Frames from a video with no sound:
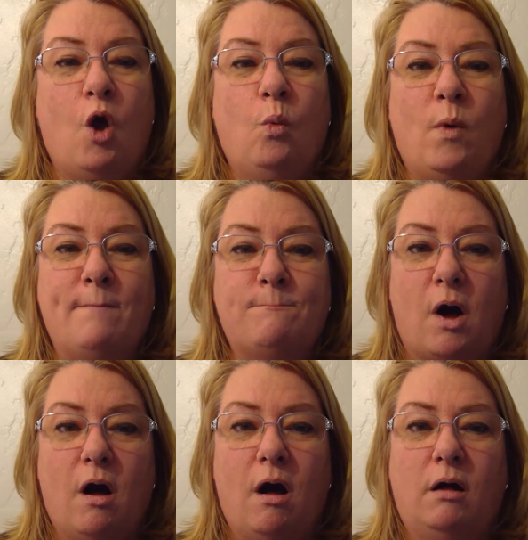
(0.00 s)
When
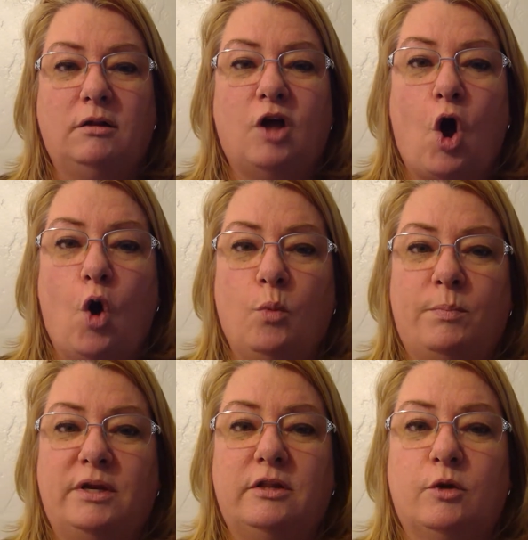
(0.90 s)
Paul
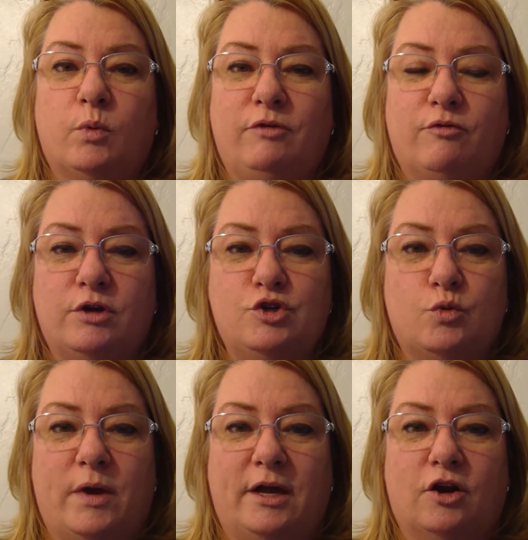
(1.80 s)
opened the
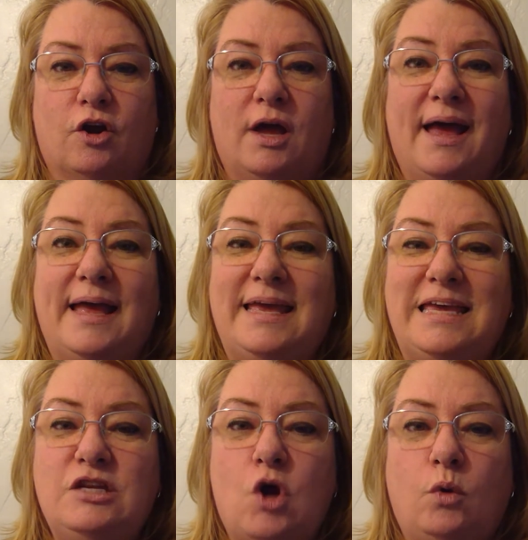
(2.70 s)
refrigerator,
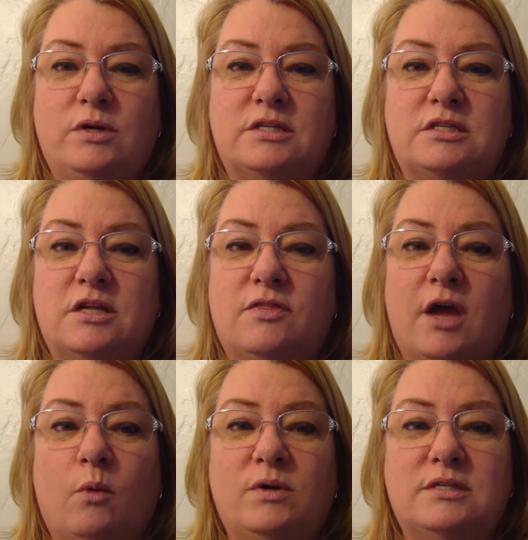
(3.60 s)
he noticed
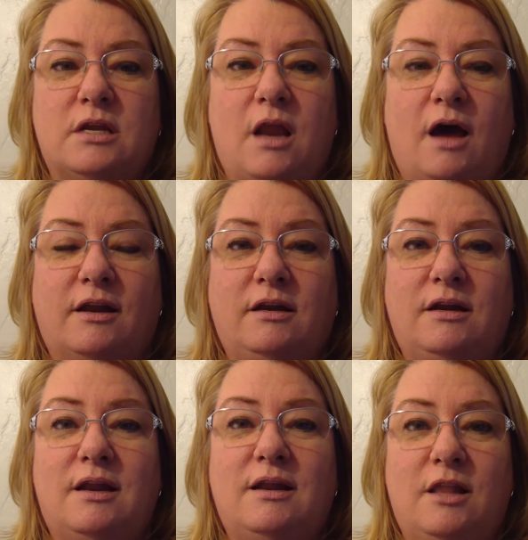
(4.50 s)
there was, a not,
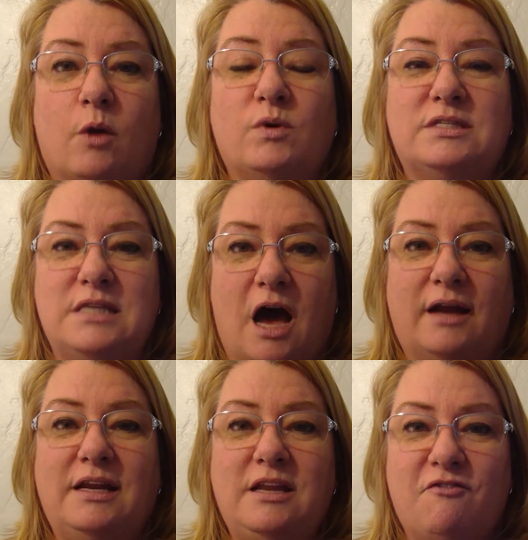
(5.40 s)
there was
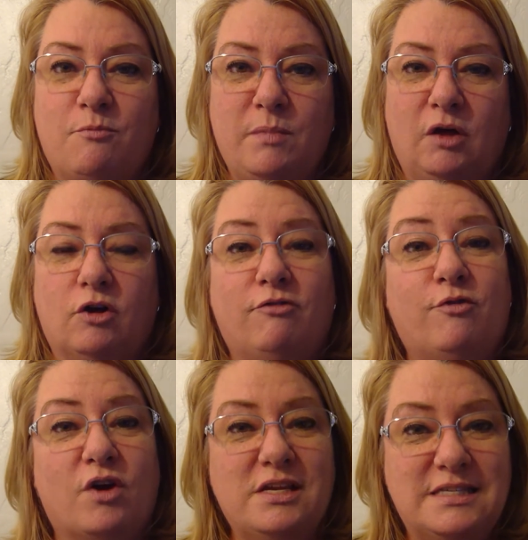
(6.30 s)
not enough milk
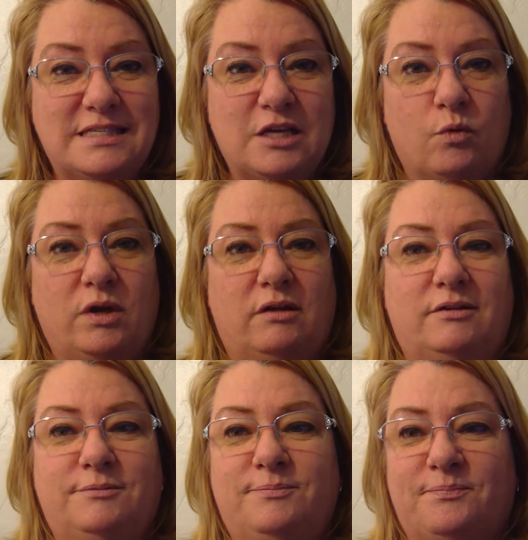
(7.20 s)
for his cereal.